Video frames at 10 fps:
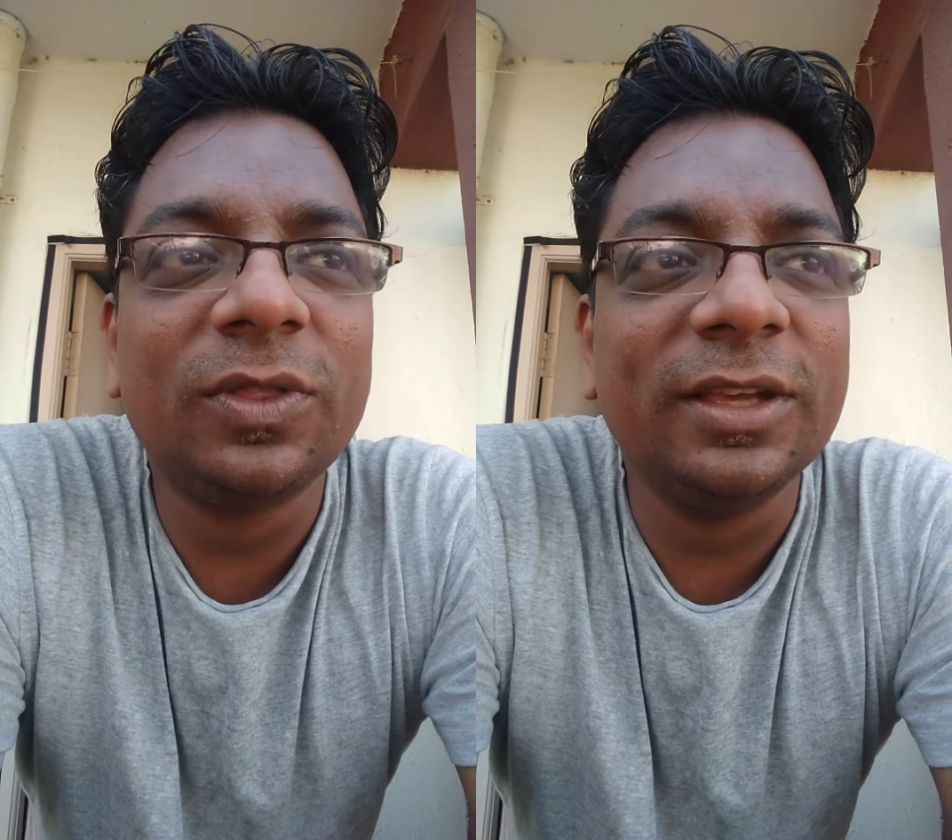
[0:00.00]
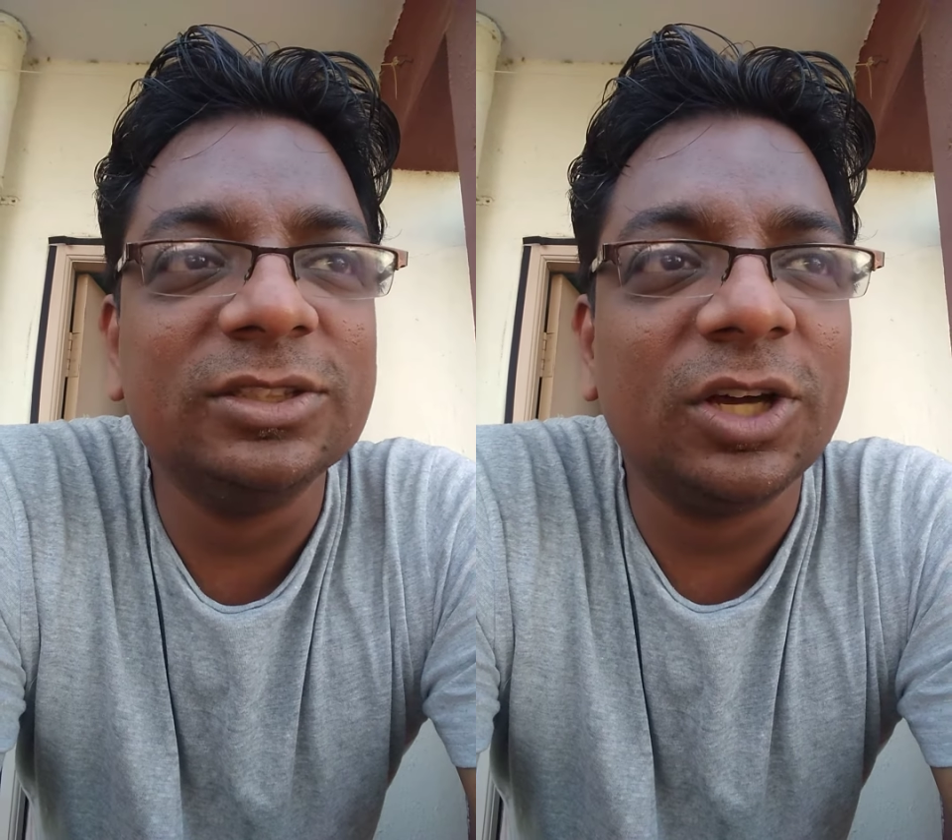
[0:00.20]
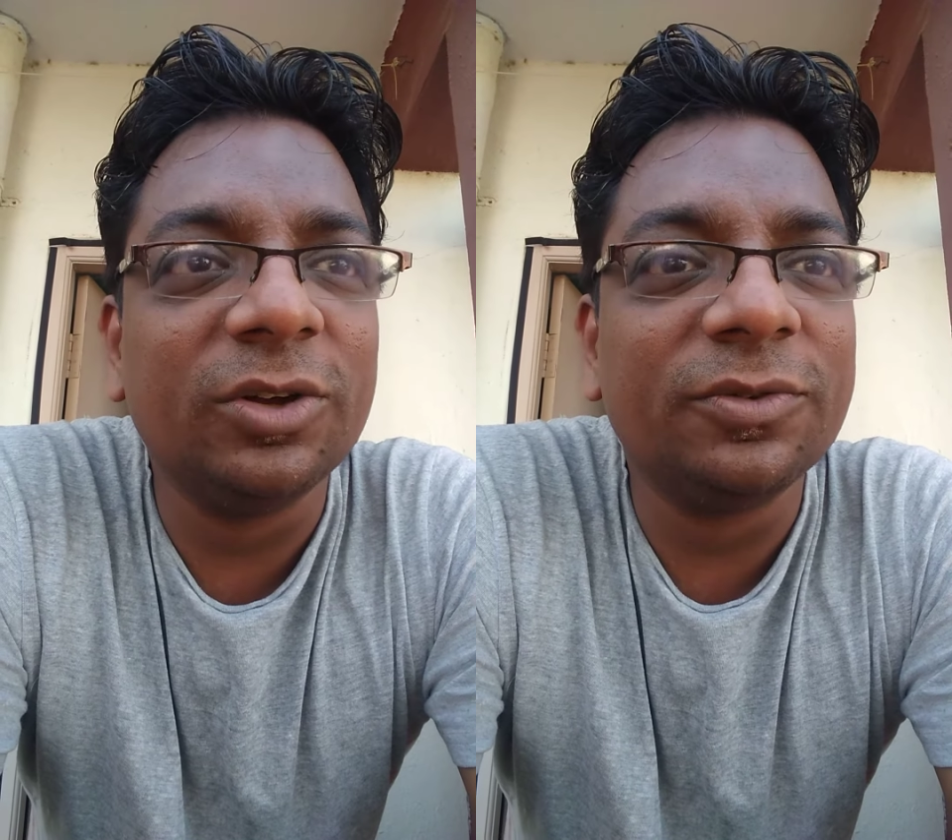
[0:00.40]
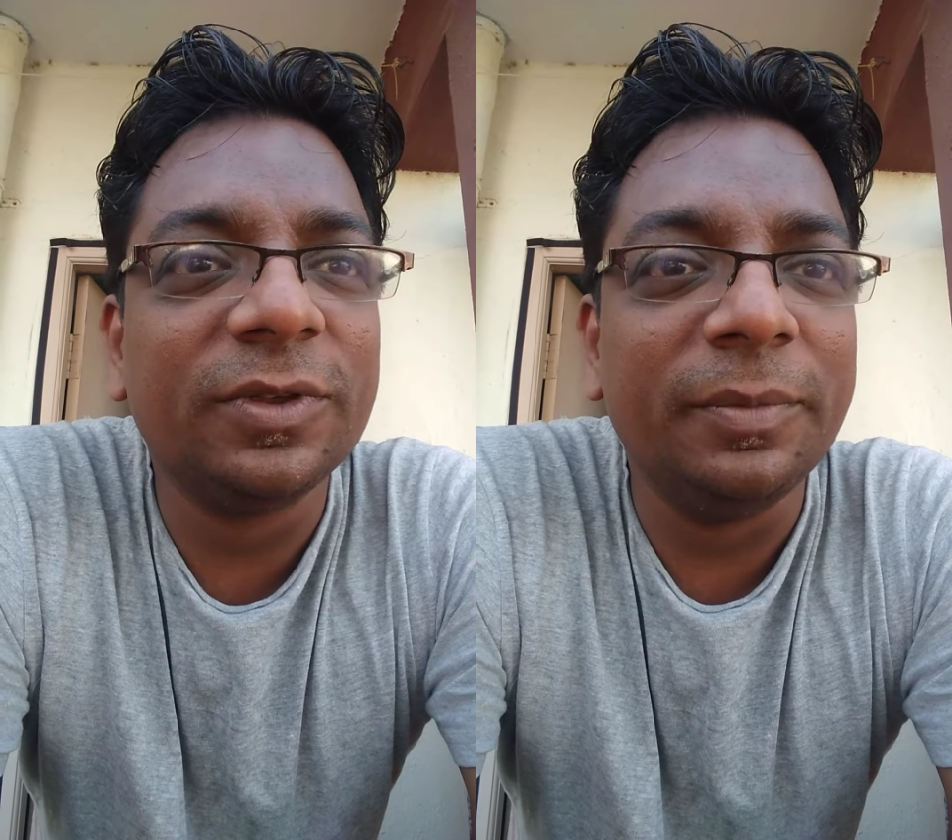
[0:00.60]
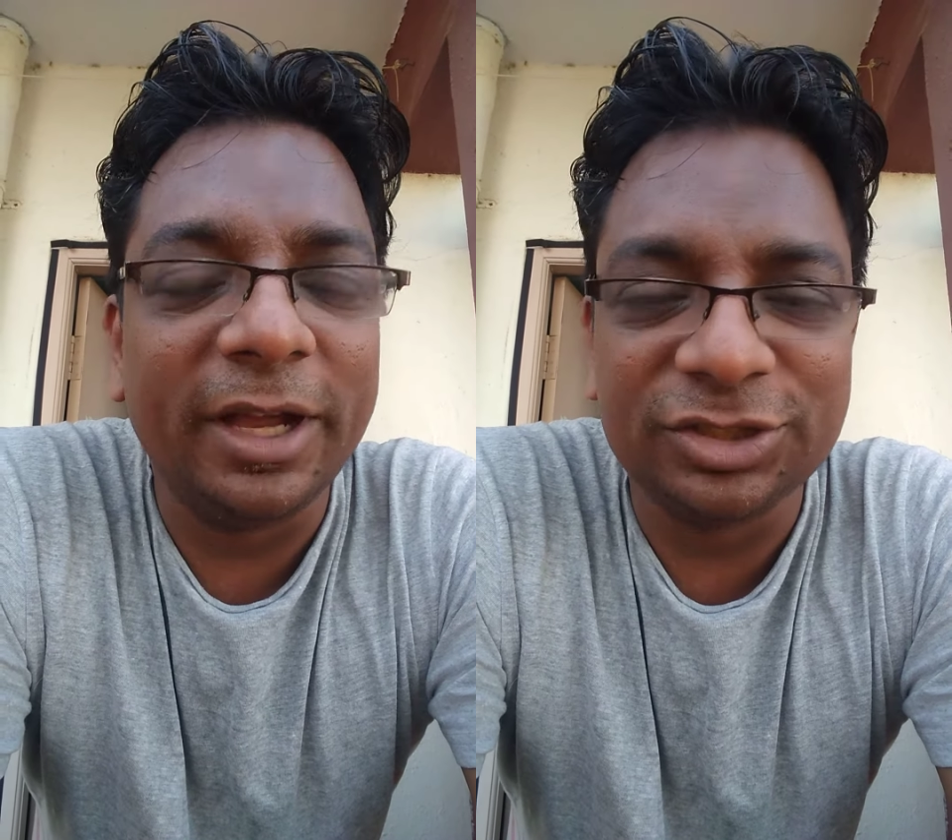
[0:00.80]
things out
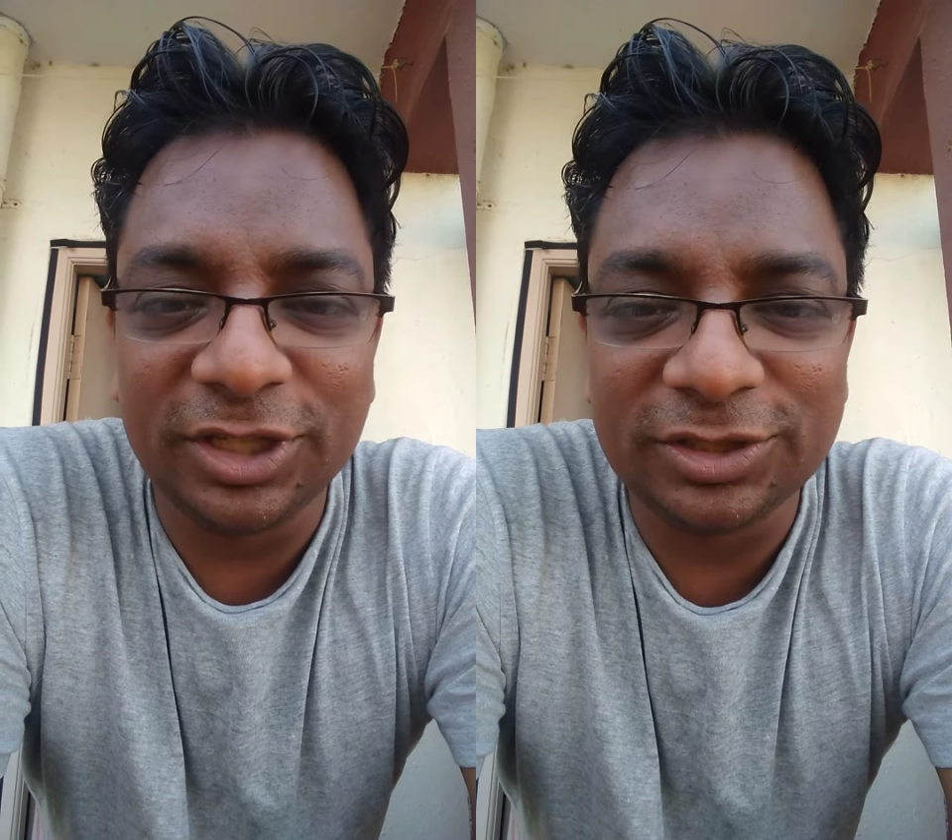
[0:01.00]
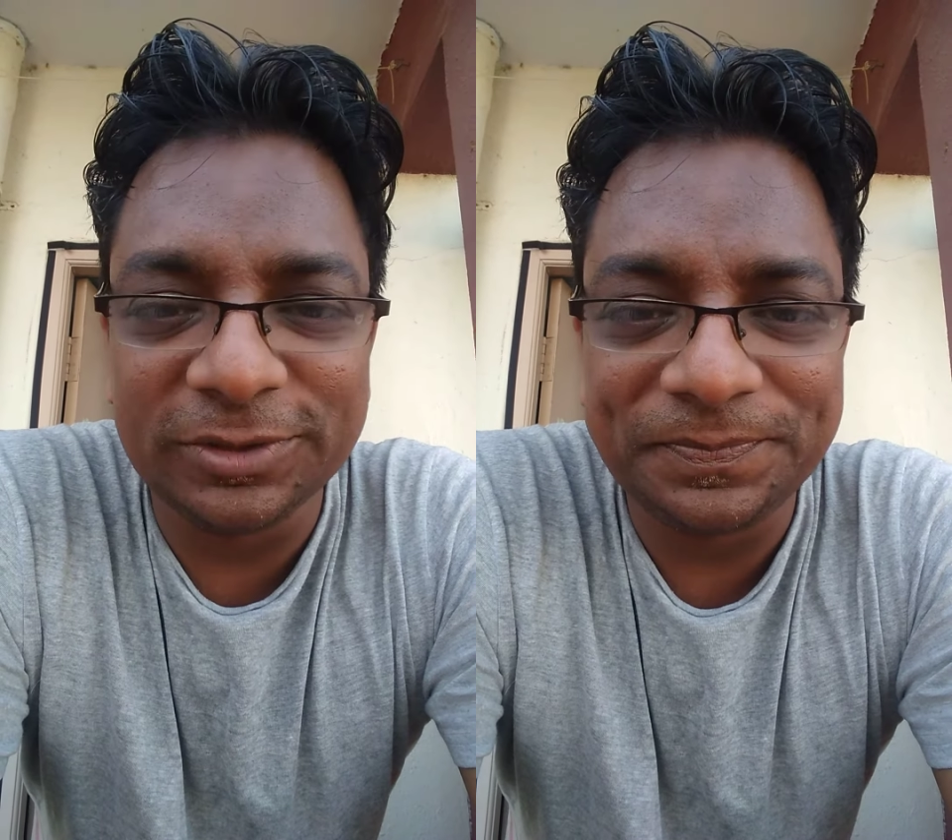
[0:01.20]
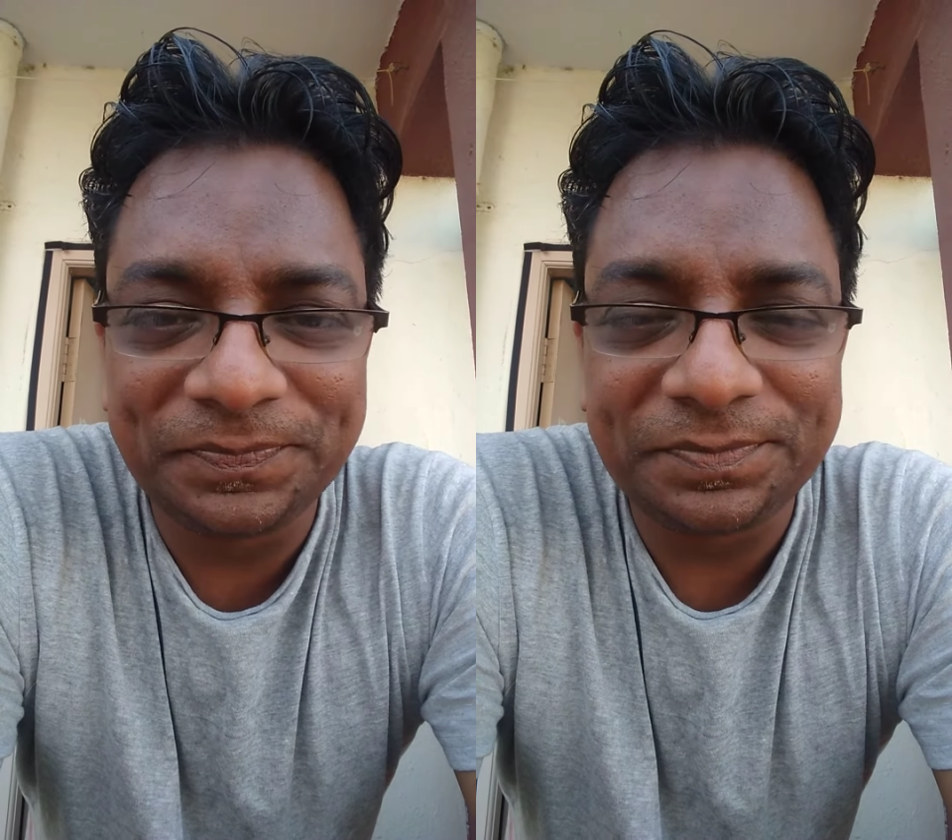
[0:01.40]
of imagination.